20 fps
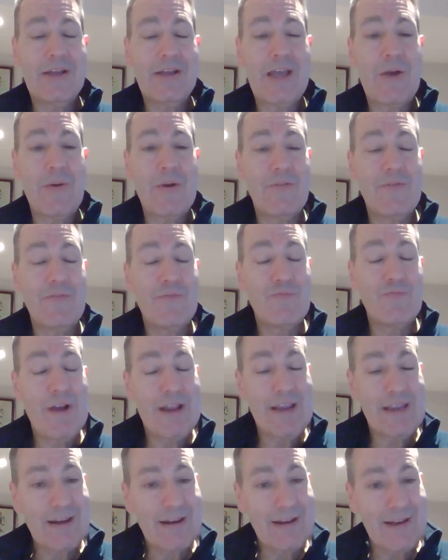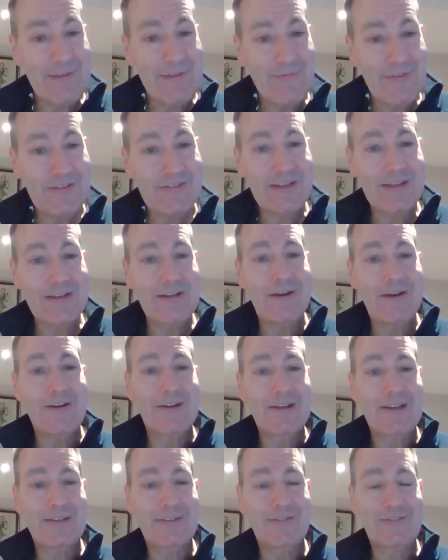go and regularly visit
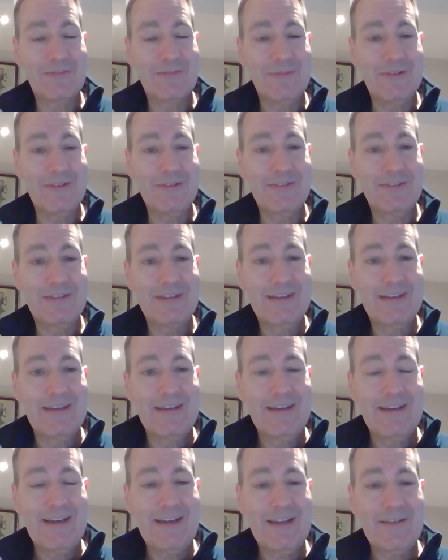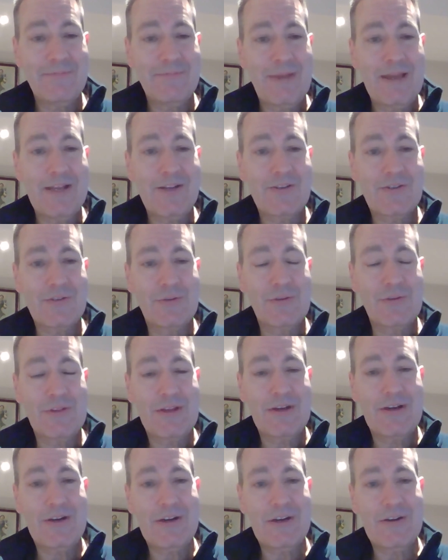our customers and make sure
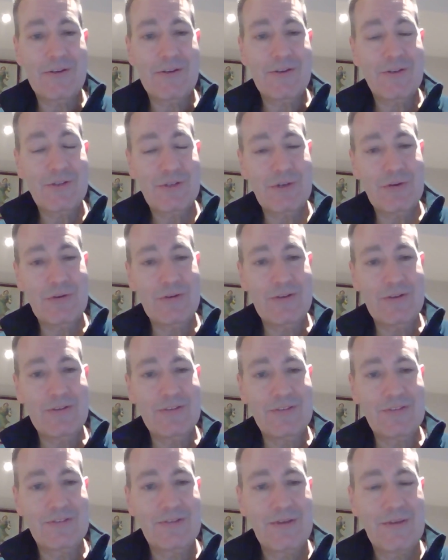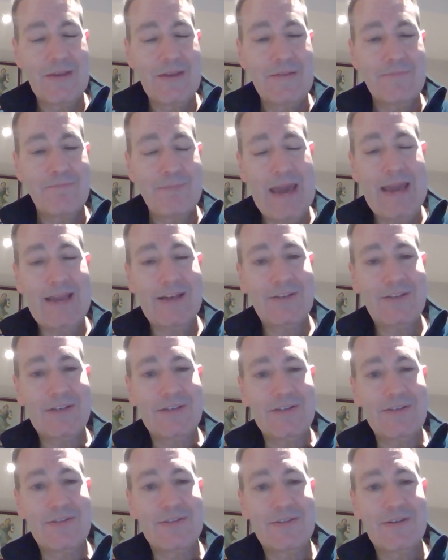that our insurance
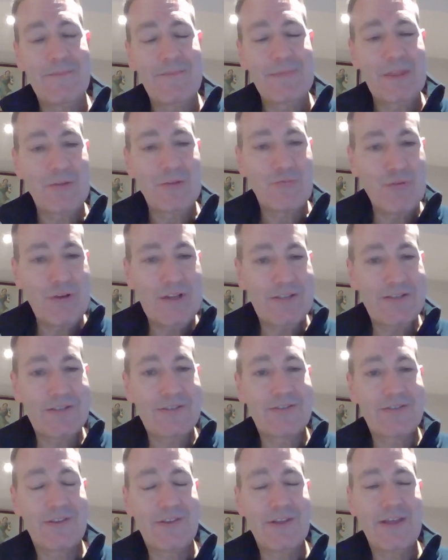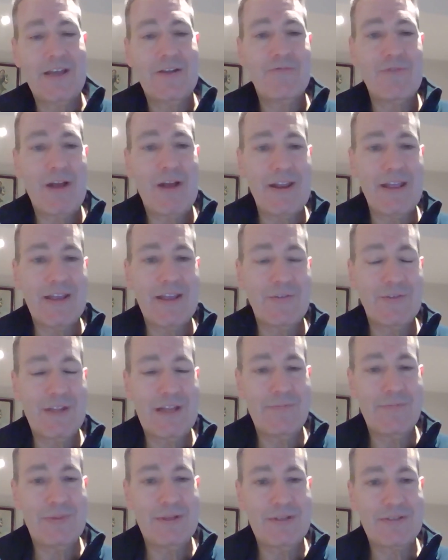matches the risks that they're running on
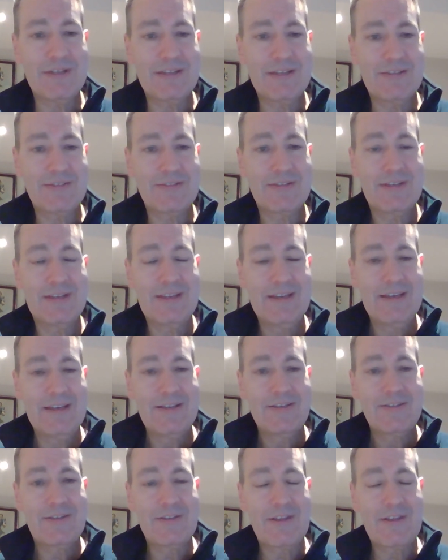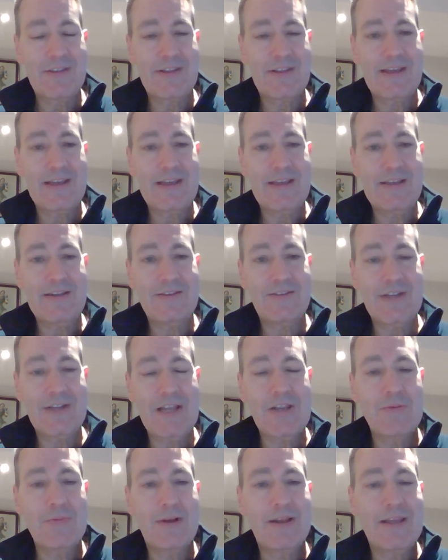their business, so that they
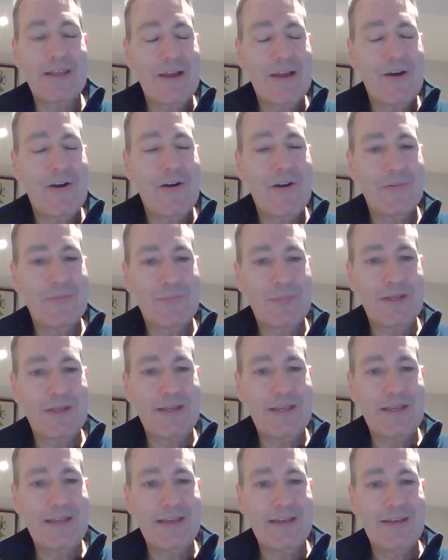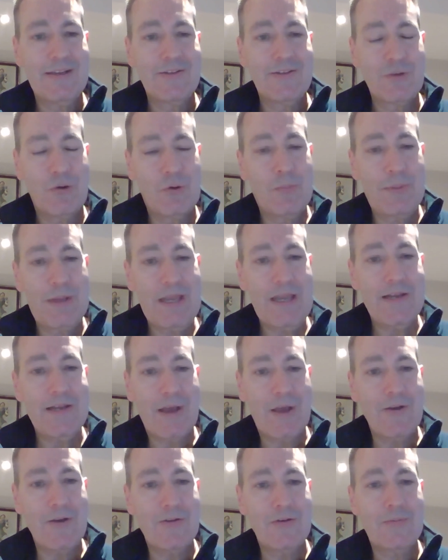genuinely can't be
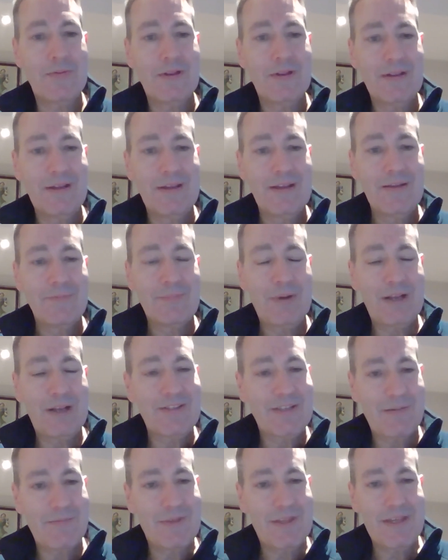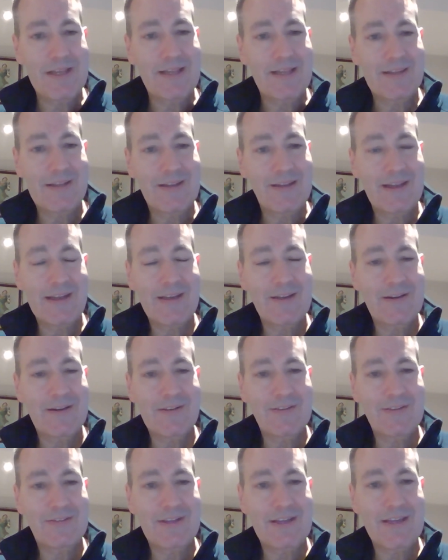torpedoed by something that they
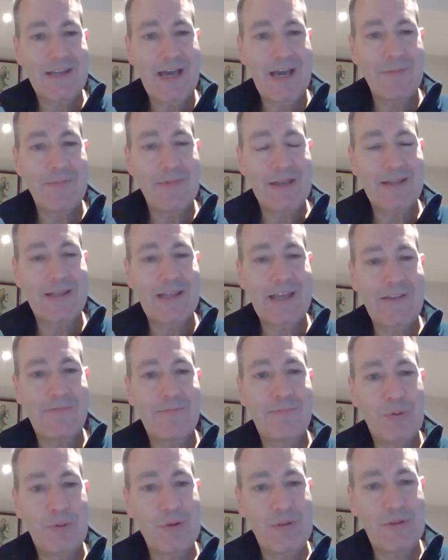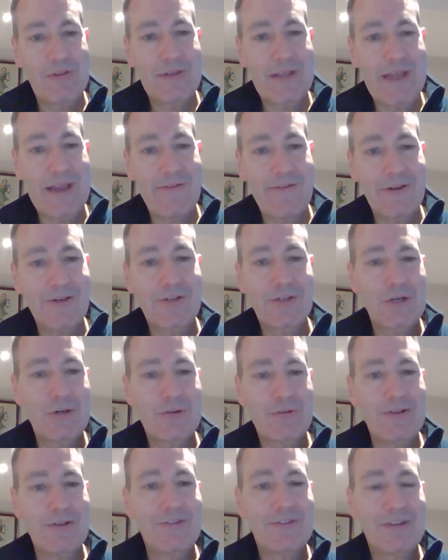can't see coming. They've put their
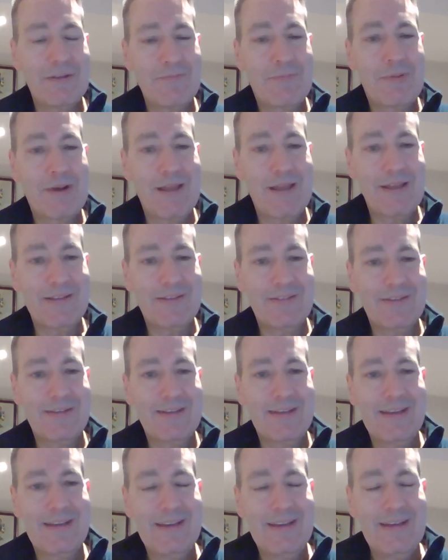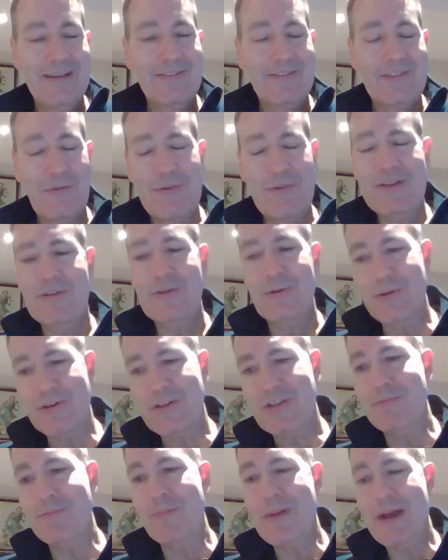insurance in place. So we talk
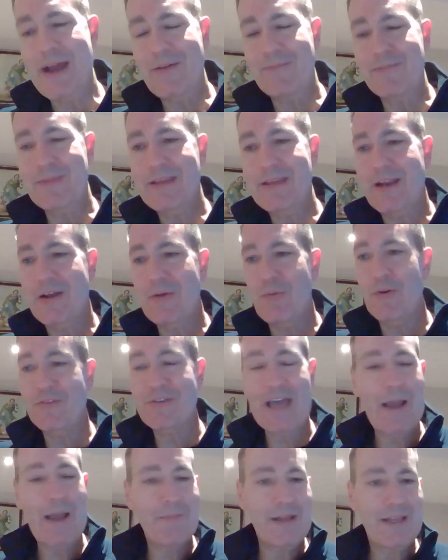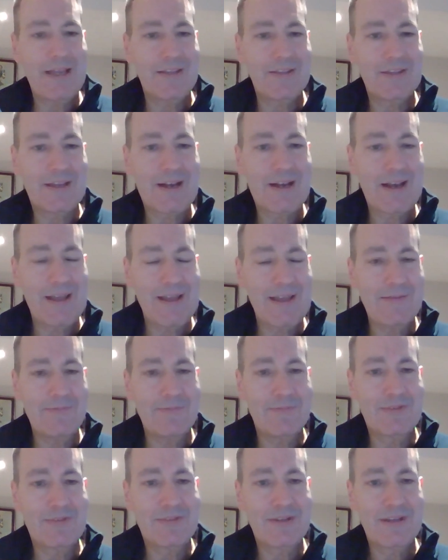to them about, what's happening in the
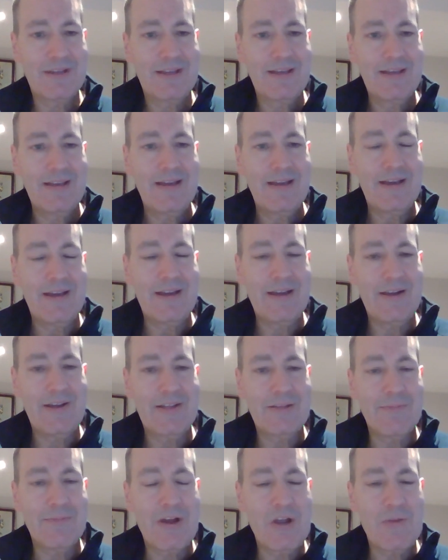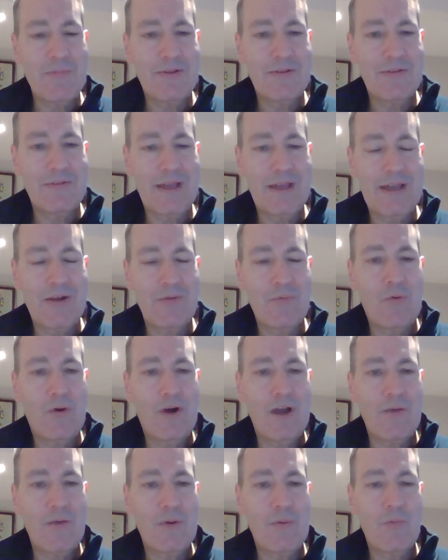claims at the moment.
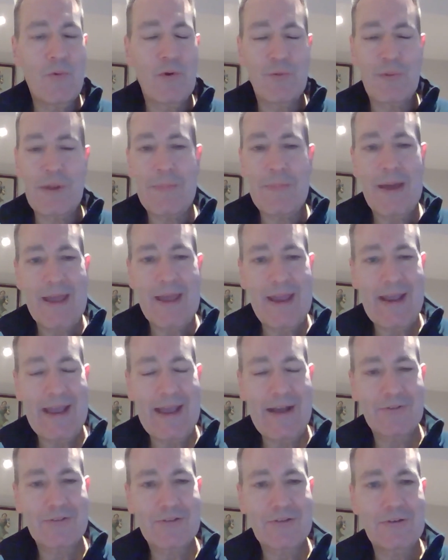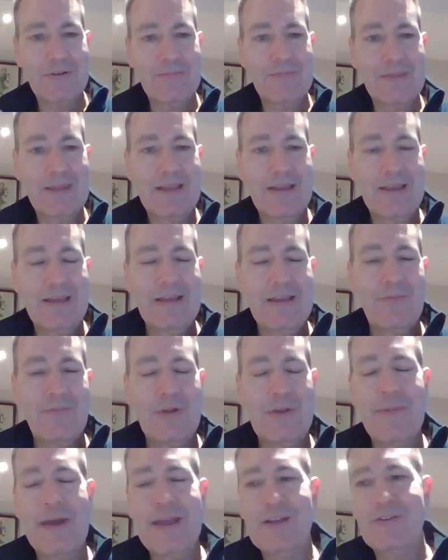What are we paying out on?
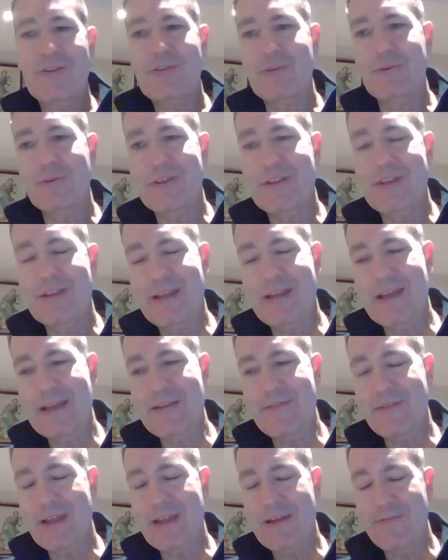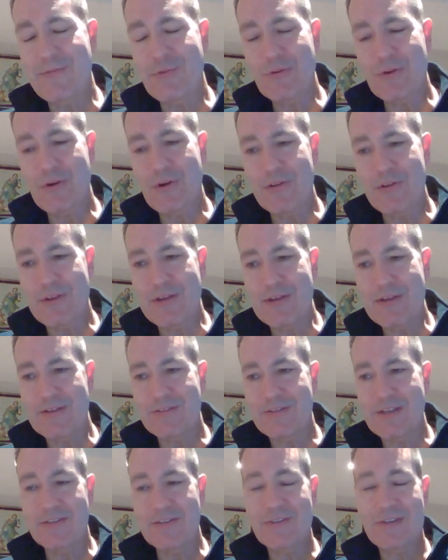We make sure that they've all got these
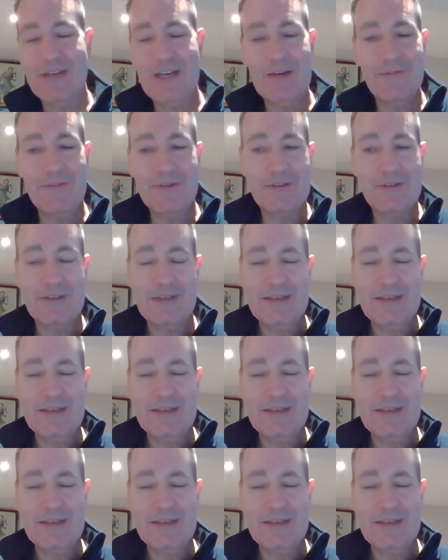things covered.